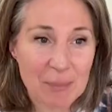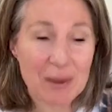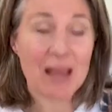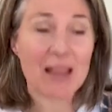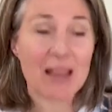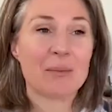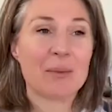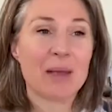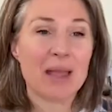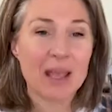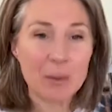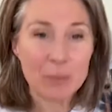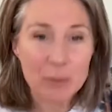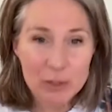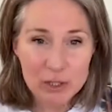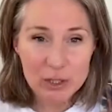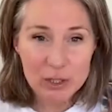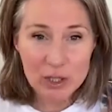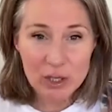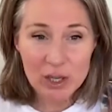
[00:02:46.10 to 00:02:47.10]
now that I'm able
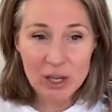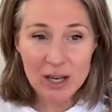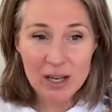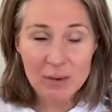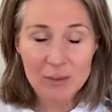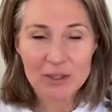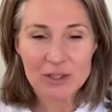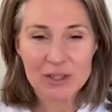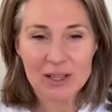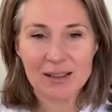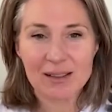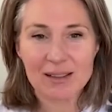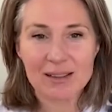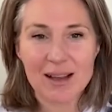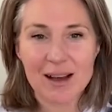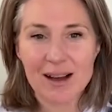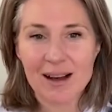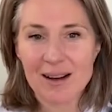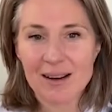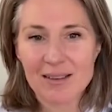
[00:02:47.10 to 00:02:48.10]
to cook, which I
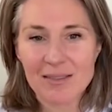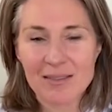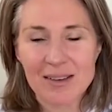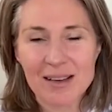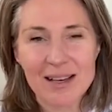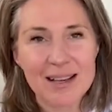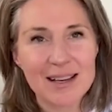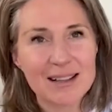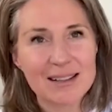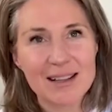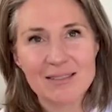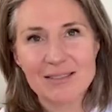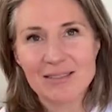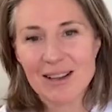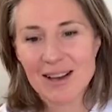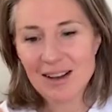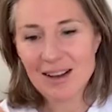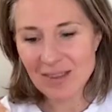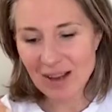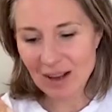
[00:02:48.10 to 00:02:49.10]
love, love,
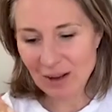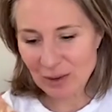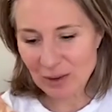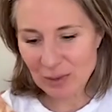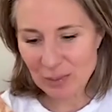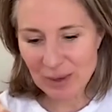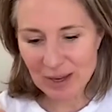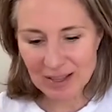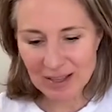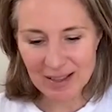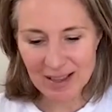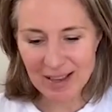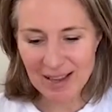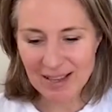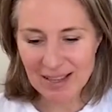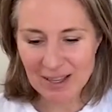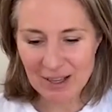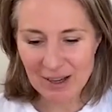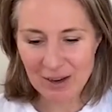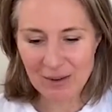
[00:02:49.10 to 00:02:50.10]
love. I always pick like,
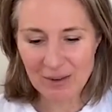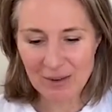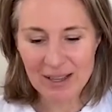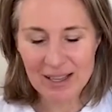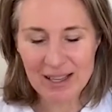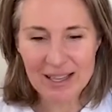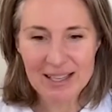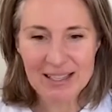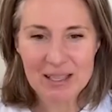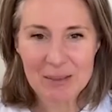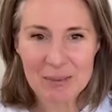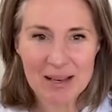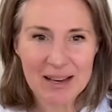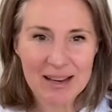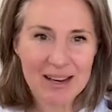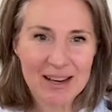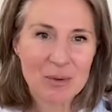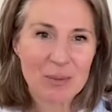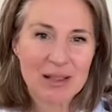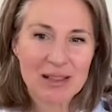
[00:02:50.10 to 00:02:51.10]
you know, something on
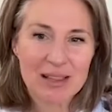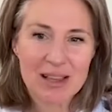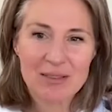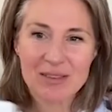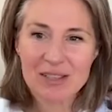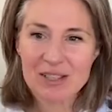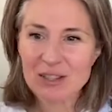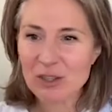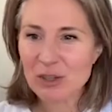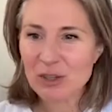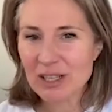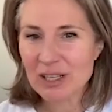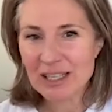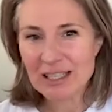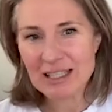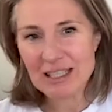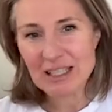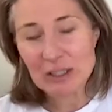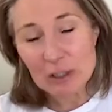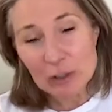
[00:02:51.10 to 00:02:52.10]
here. We love Estonian
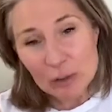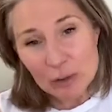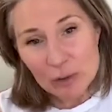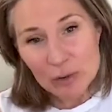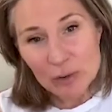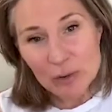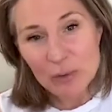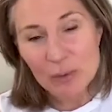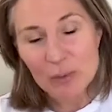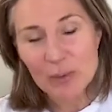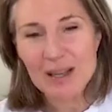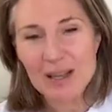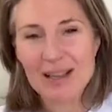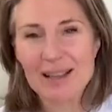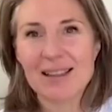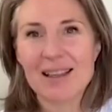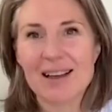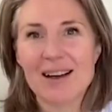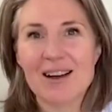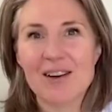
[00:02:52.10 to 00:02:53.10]
stew. We
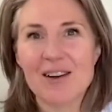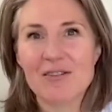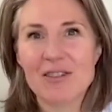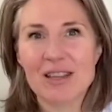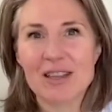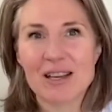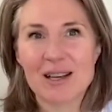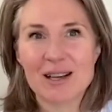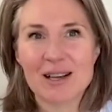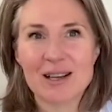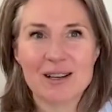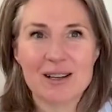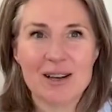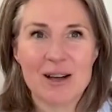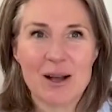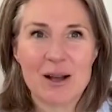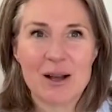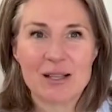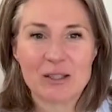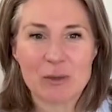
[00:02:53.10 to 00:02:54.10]
love the
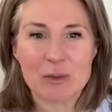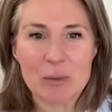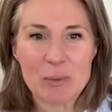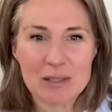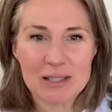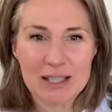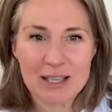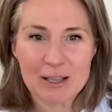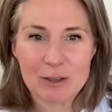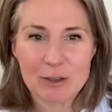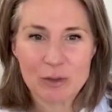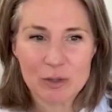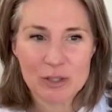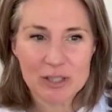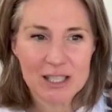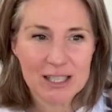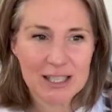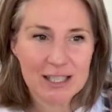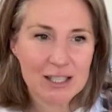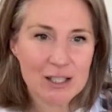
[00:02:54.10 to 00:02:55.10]
uh, sweet potato
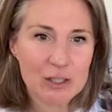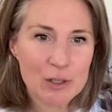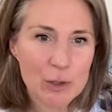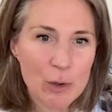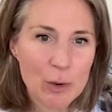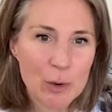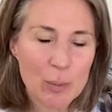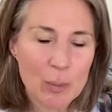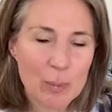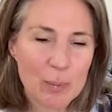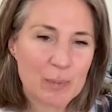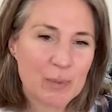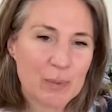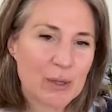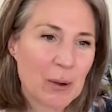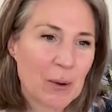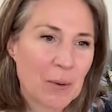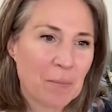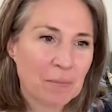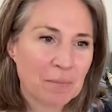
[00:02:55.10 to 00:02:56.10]
tortilla soup.
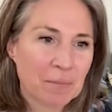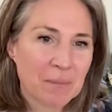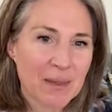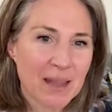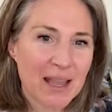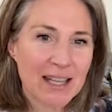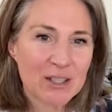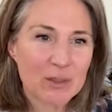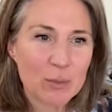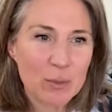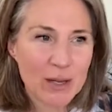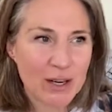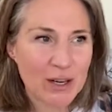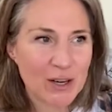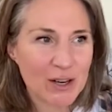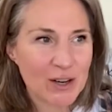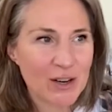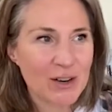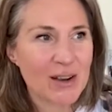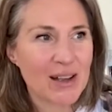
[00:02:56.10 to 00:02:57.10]
So it's
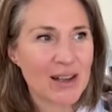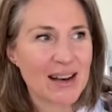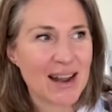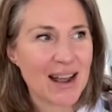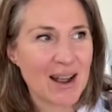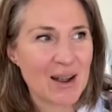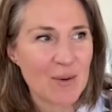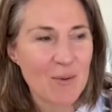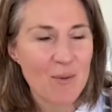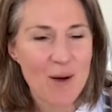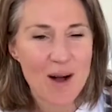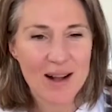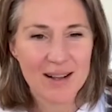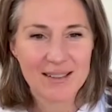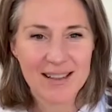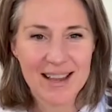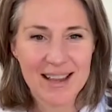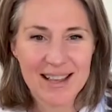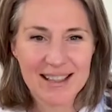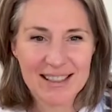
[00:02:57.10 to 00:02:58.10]
winter and I want
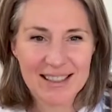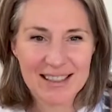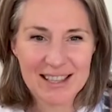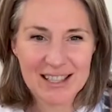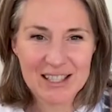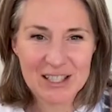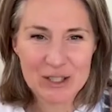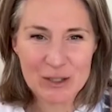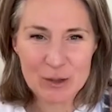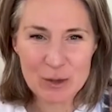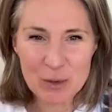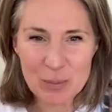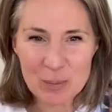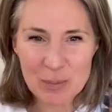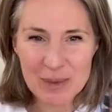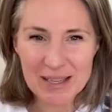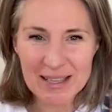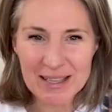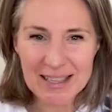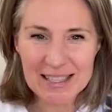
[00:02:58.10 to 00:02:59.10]
like the soup
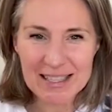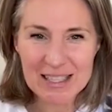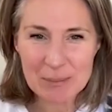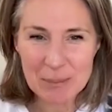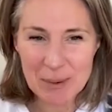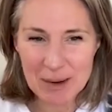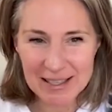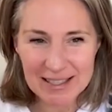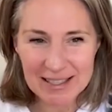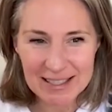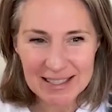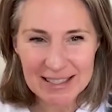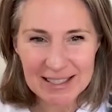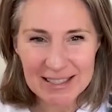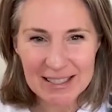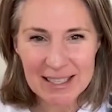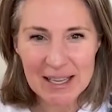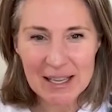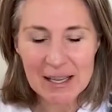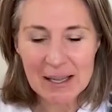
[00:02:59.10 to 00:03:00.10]
in the spices.
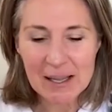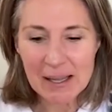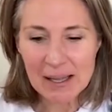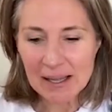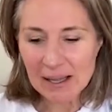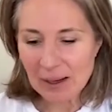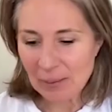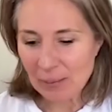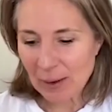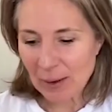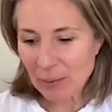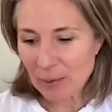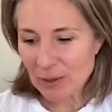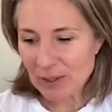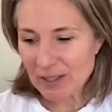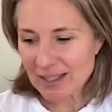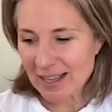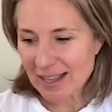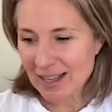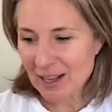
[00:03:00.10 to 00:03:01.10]
Mm-hmm. Um, I will
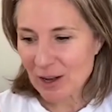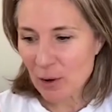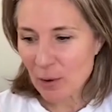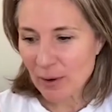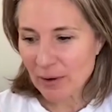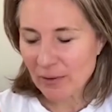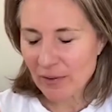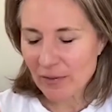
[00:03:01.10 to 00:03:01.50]
say that going